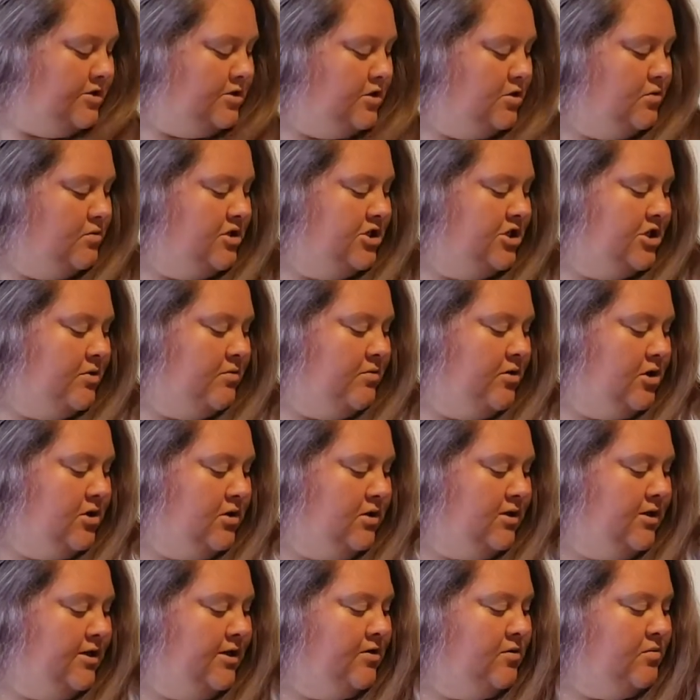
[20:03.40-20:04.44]
do wish it were
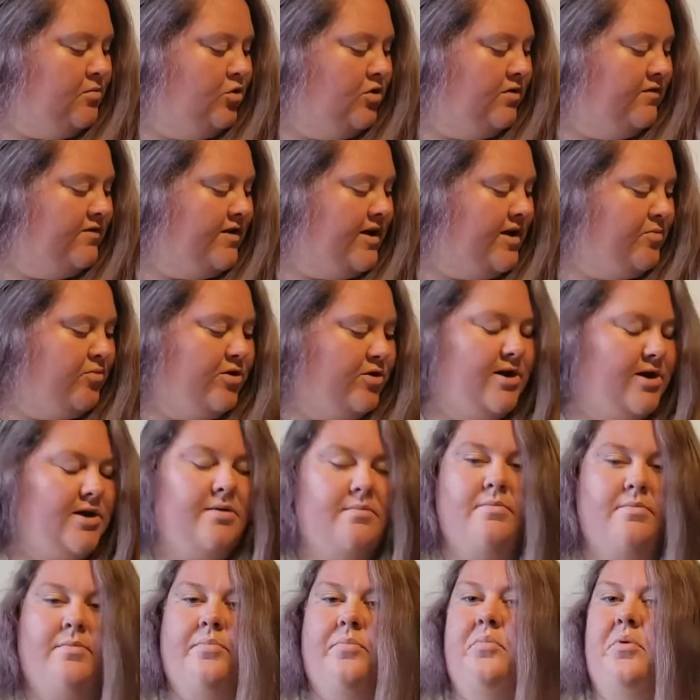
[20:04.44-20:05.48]
a little more
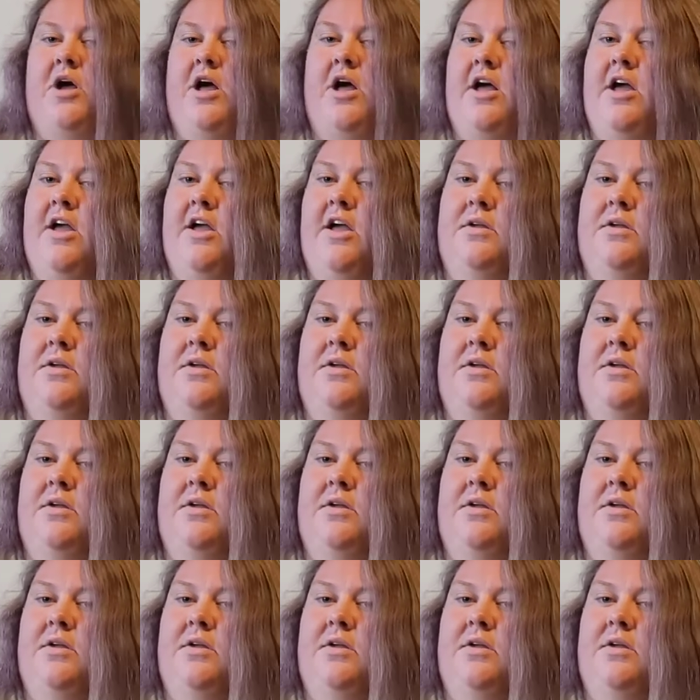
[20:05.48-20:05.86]
vibrant, but